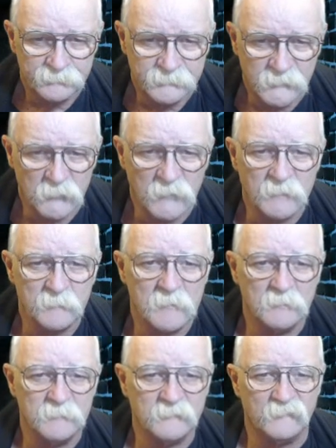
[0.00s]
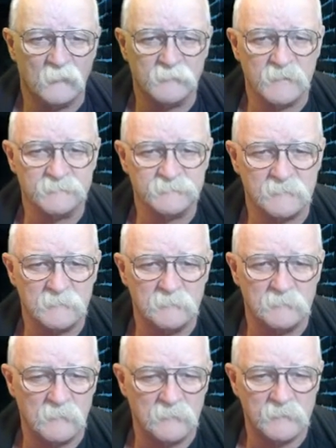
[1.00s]
You emailed me 4 days
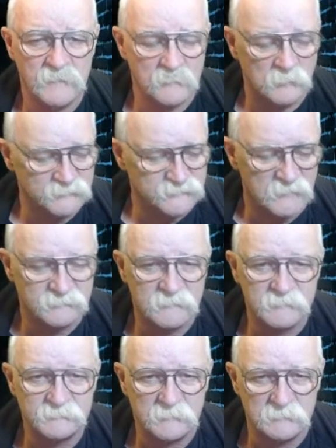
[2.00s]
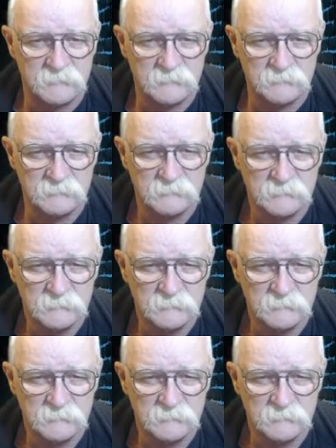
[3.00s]
ago? All right, I will check that, Darnell.